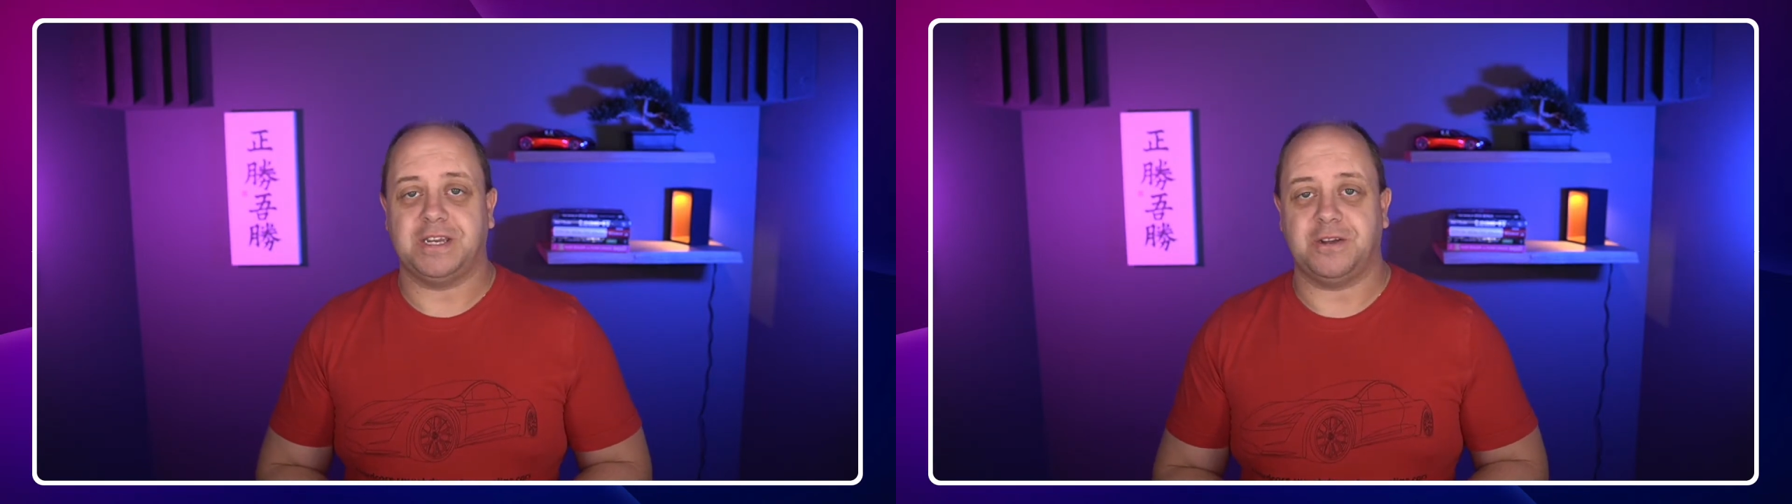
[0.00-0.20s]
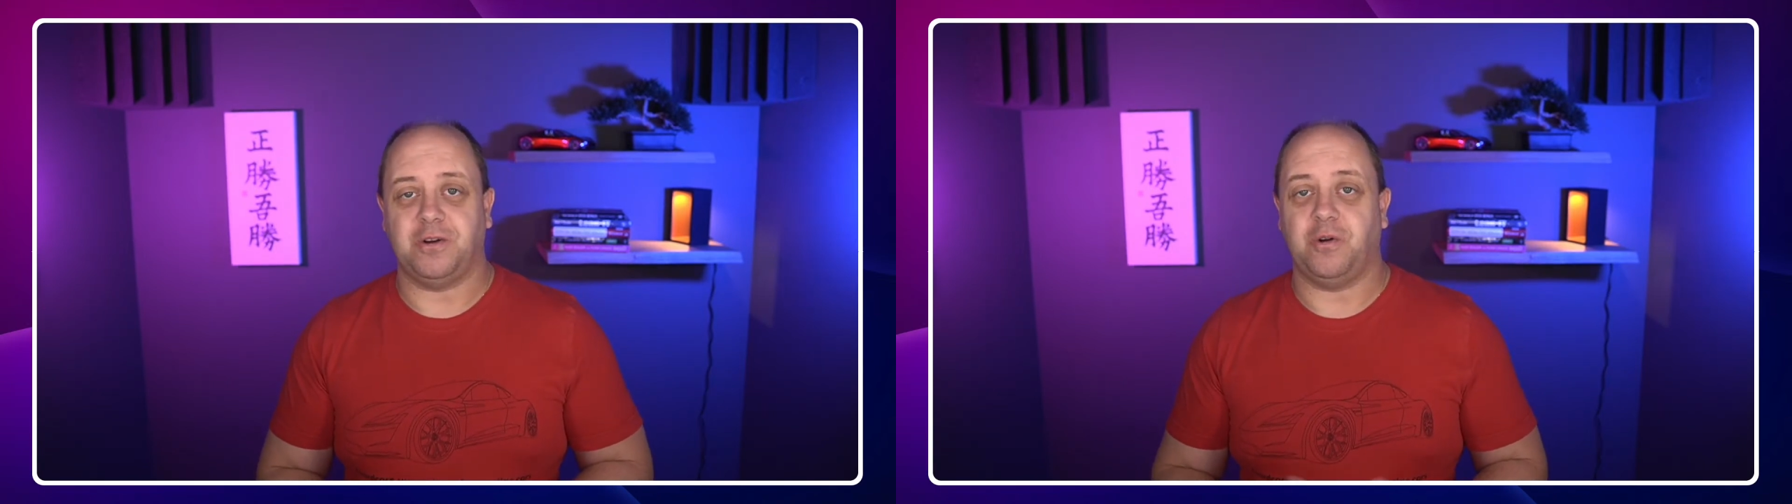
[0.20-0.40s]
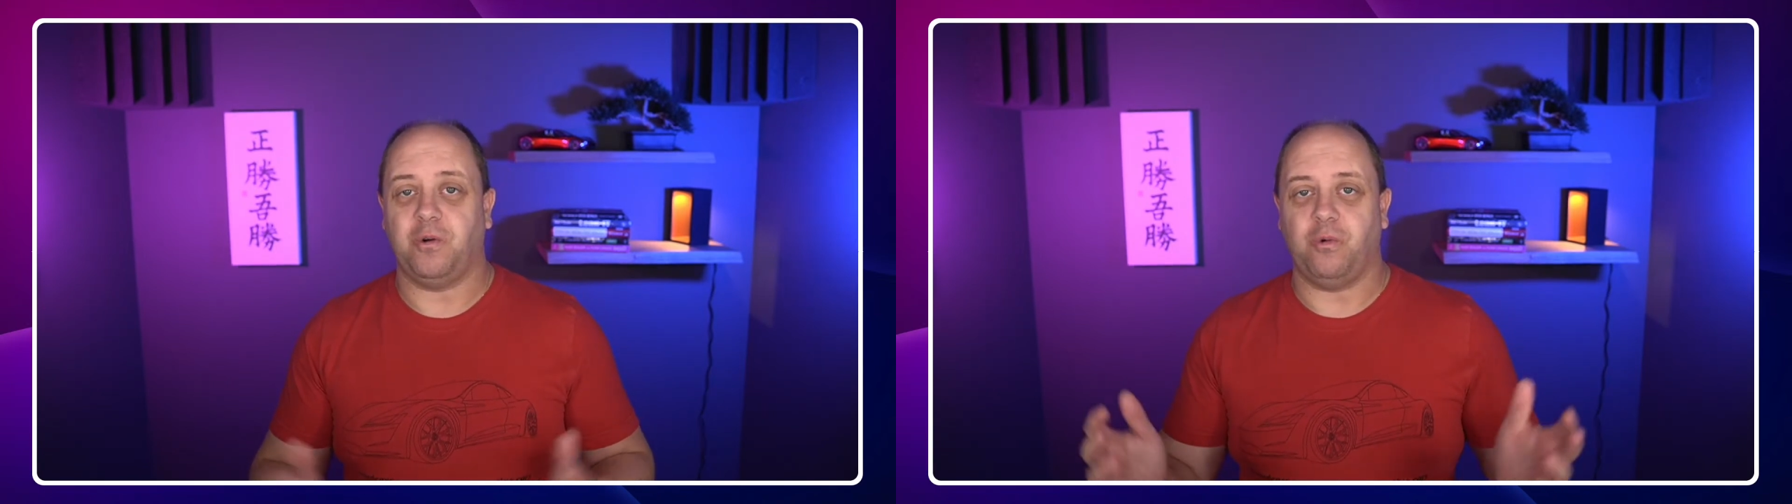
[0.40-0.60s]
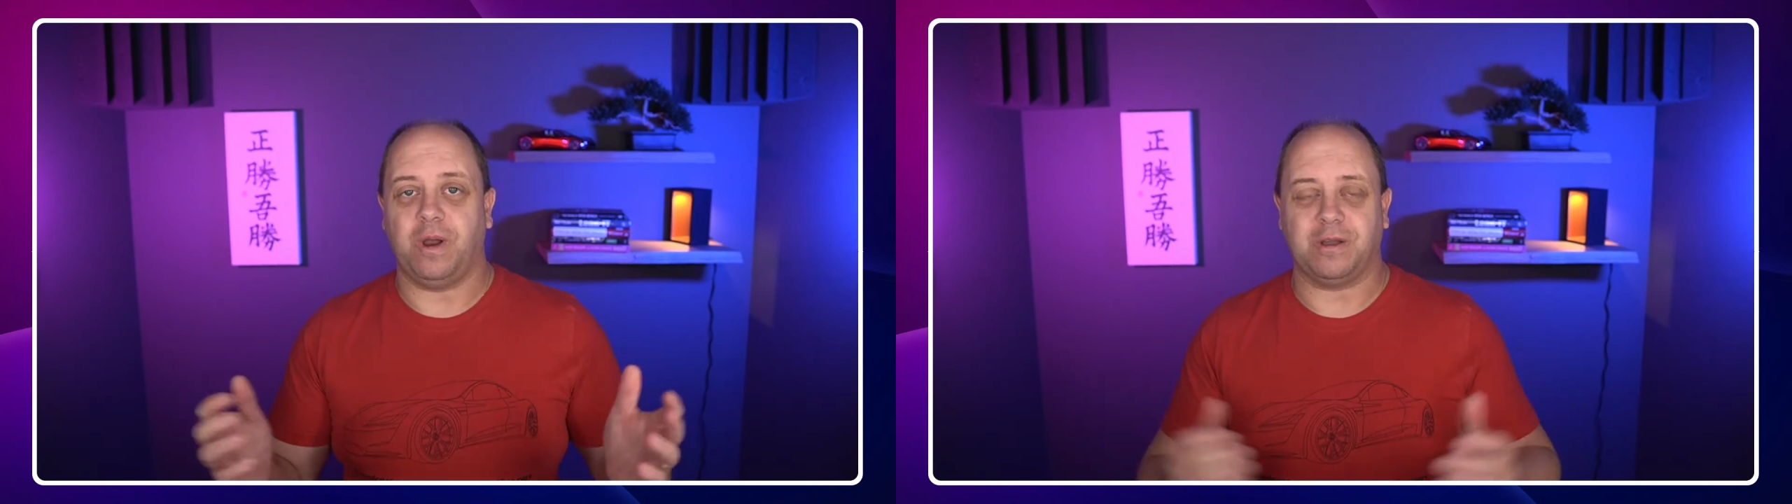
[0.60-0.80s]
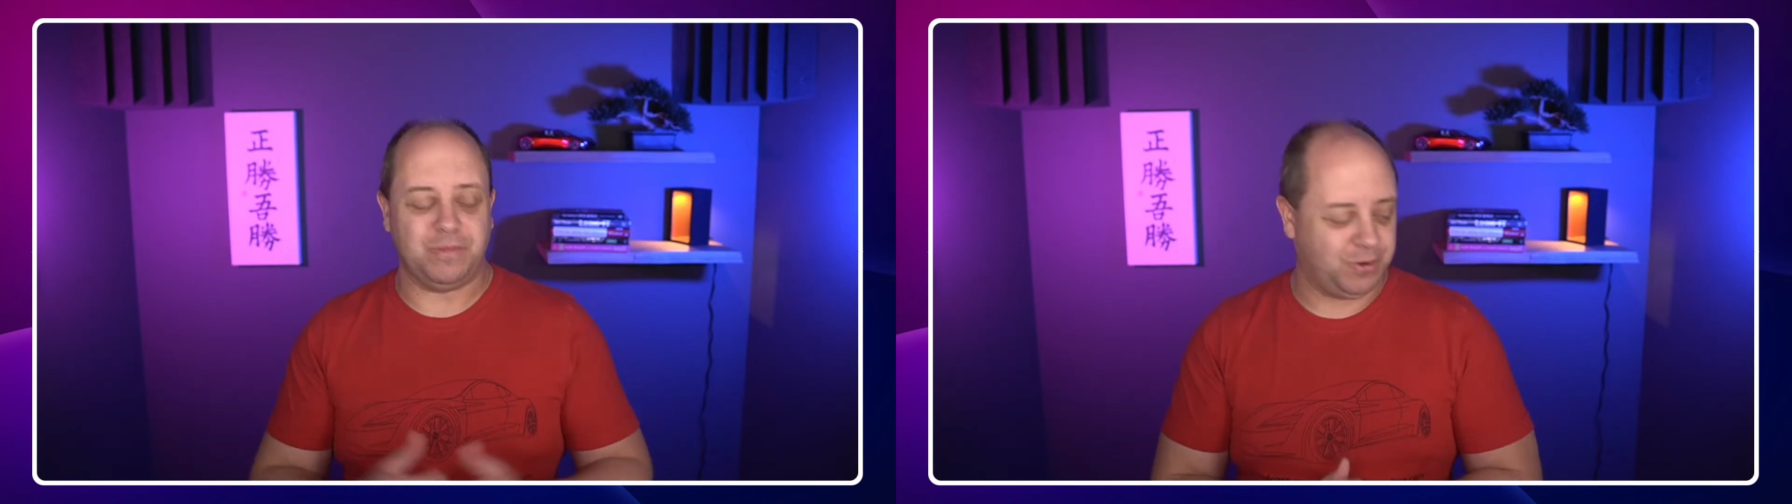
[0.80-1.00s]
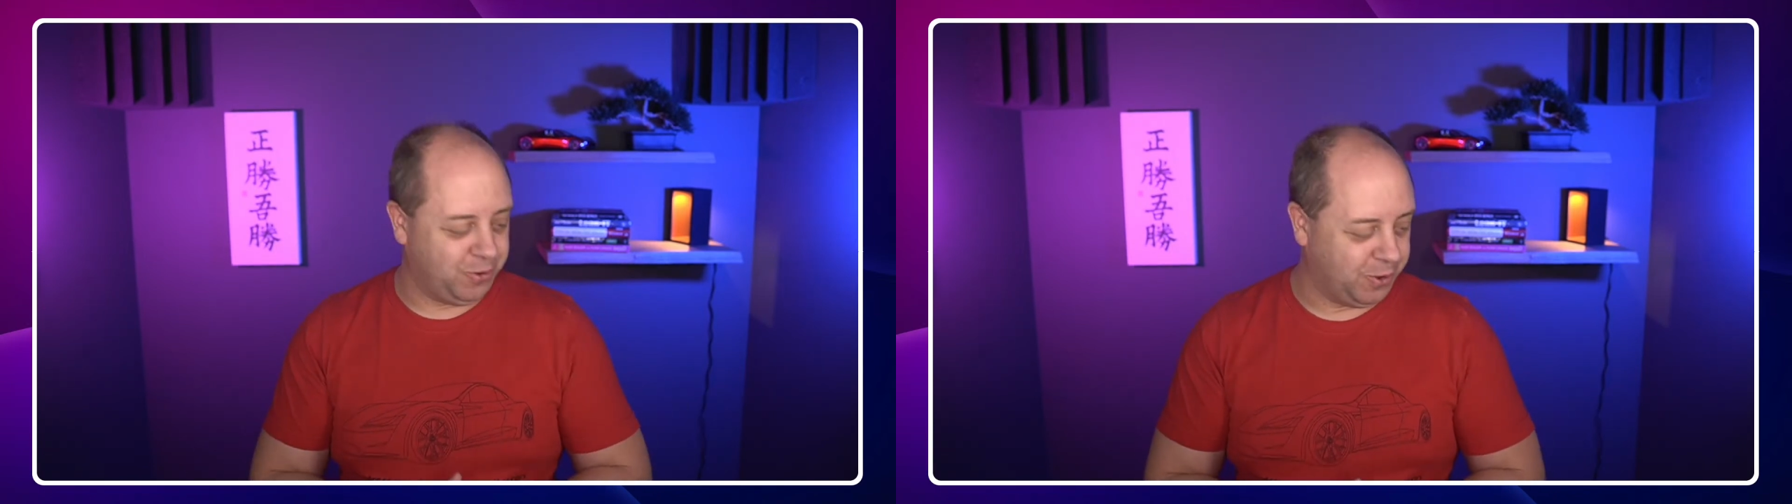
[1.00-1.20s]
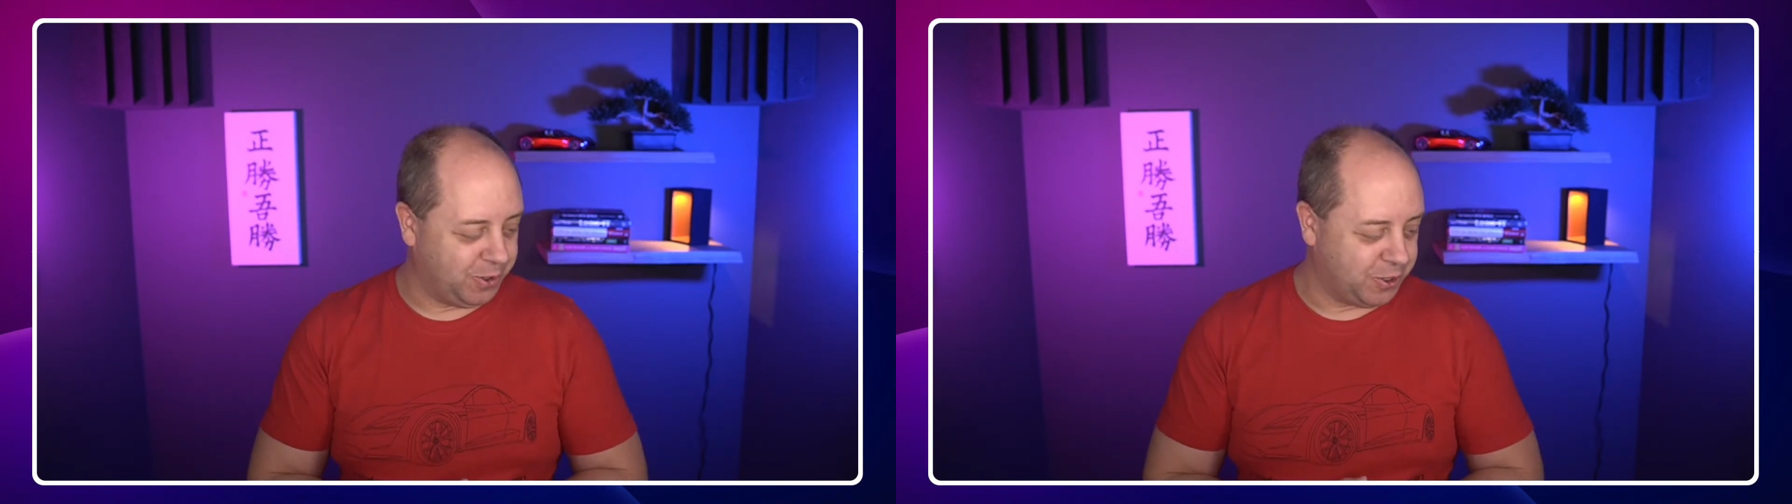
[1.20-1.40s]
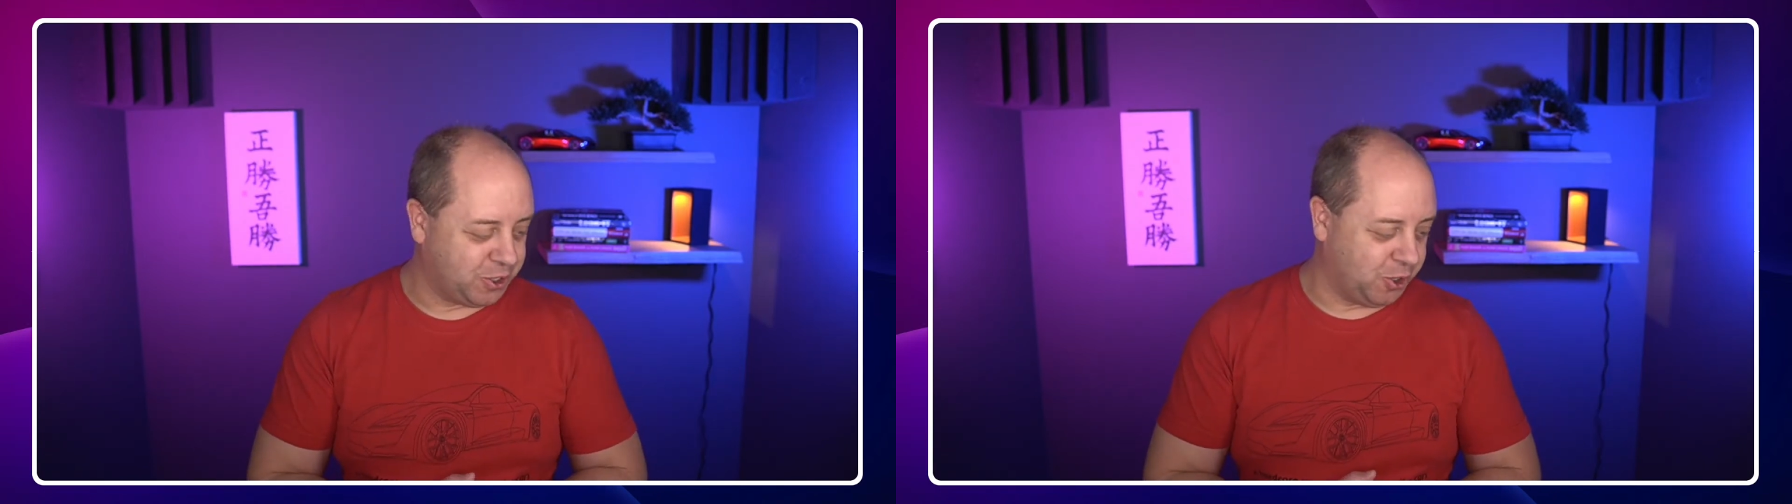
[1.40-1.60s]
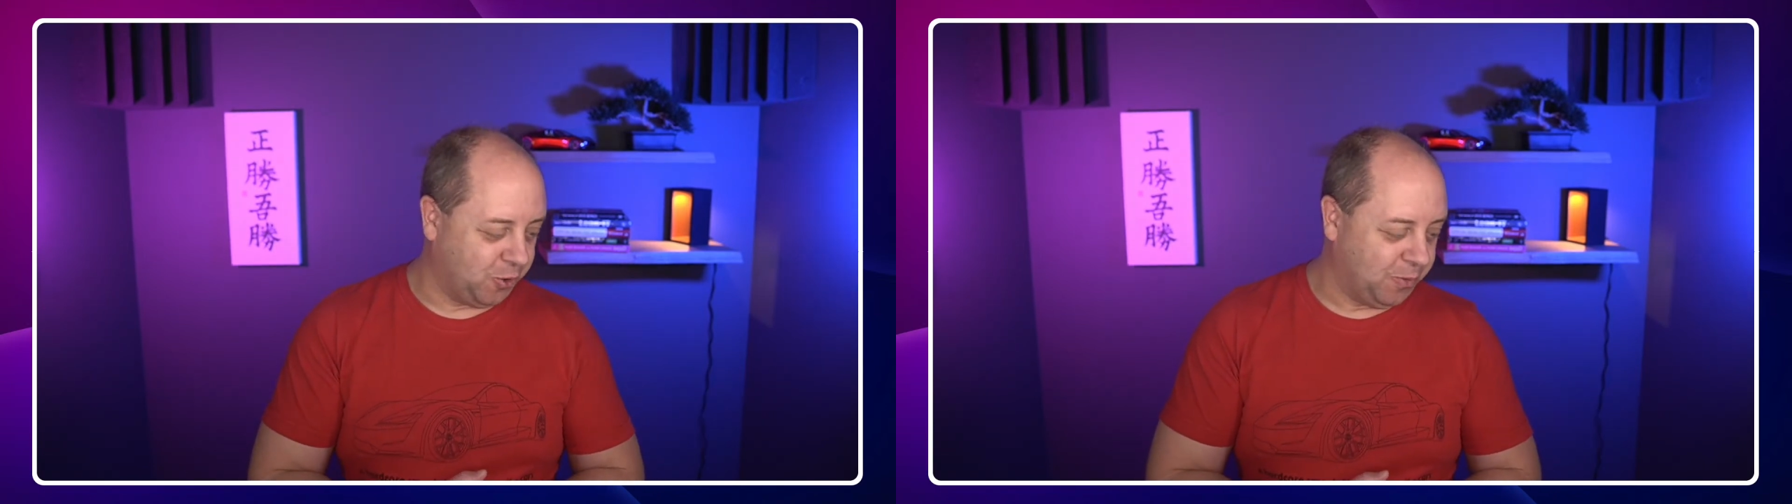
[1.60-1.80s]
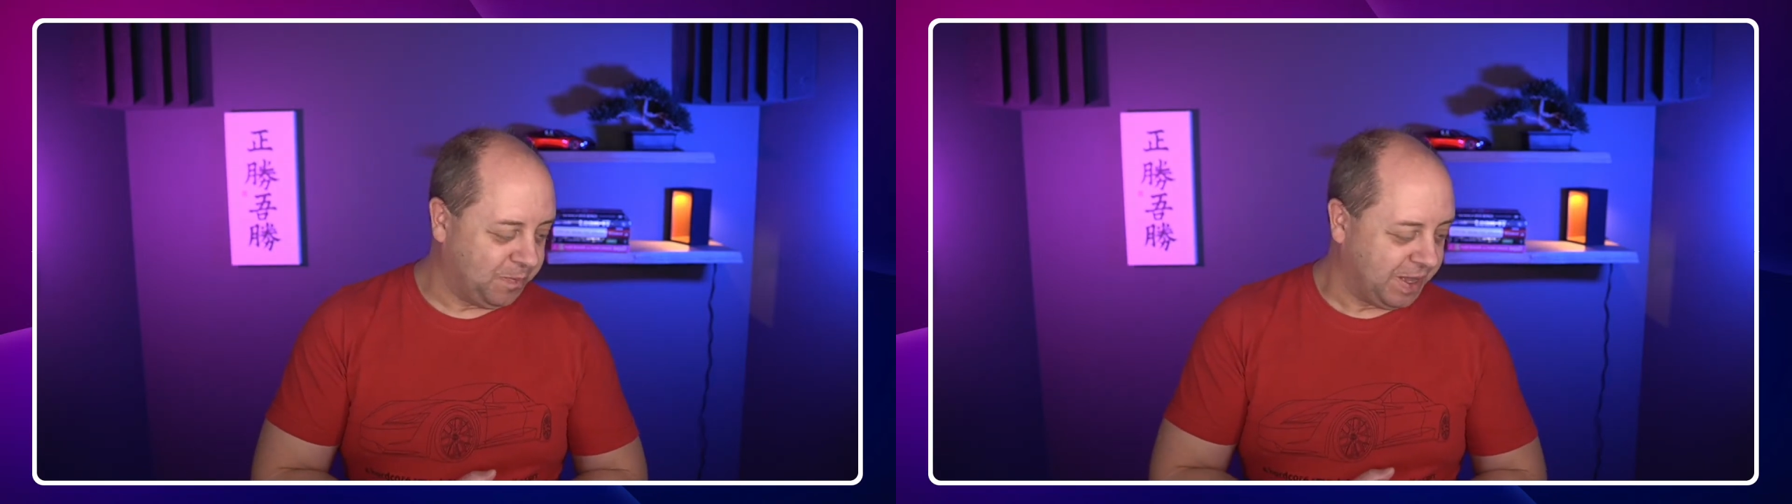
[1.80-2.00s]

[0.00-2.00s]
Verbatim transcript: So welcome to the show.